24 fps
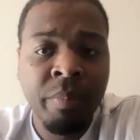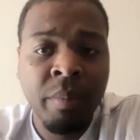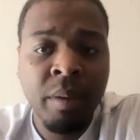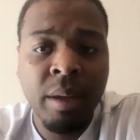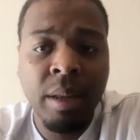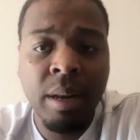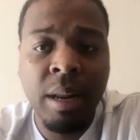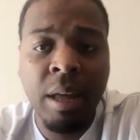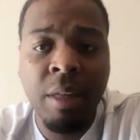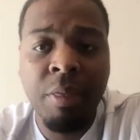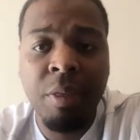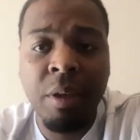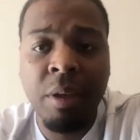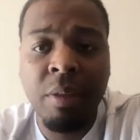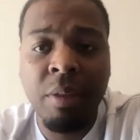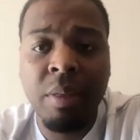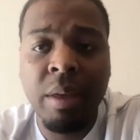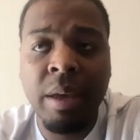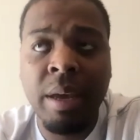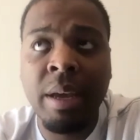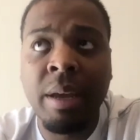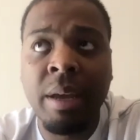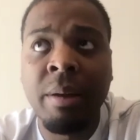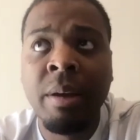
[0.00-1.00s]
And I think
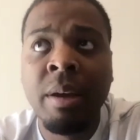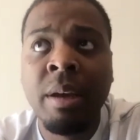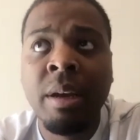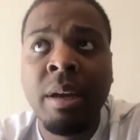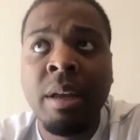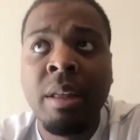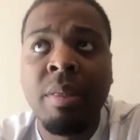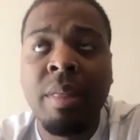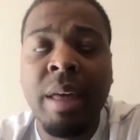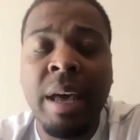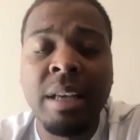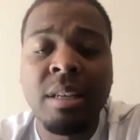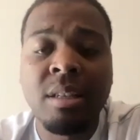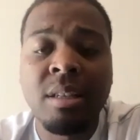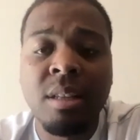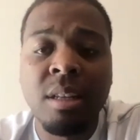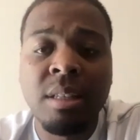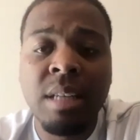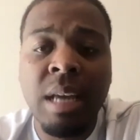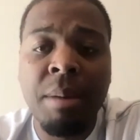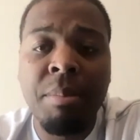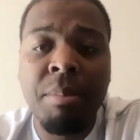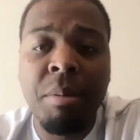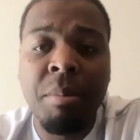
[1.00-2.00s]
that that's the
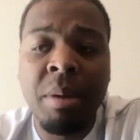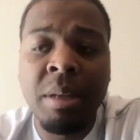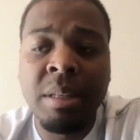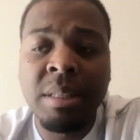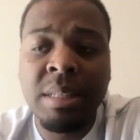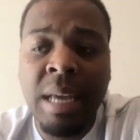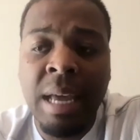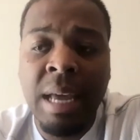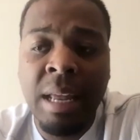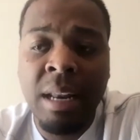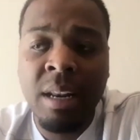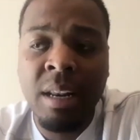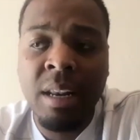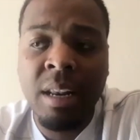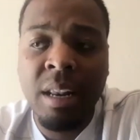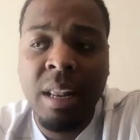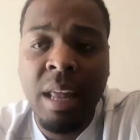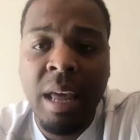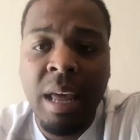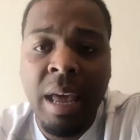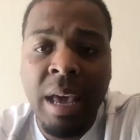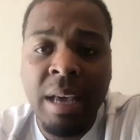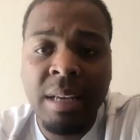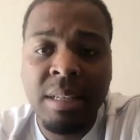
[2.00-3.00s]
type of mentality
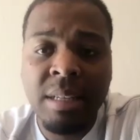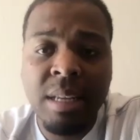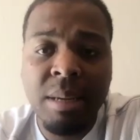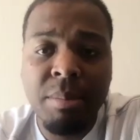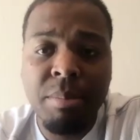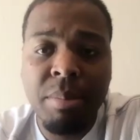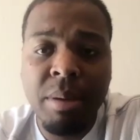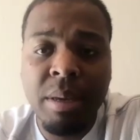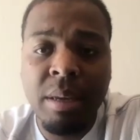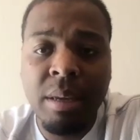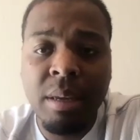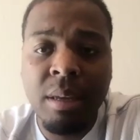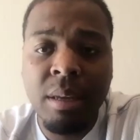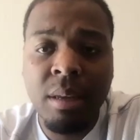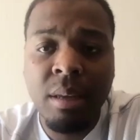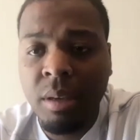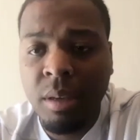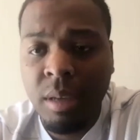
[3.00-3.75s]
that has to be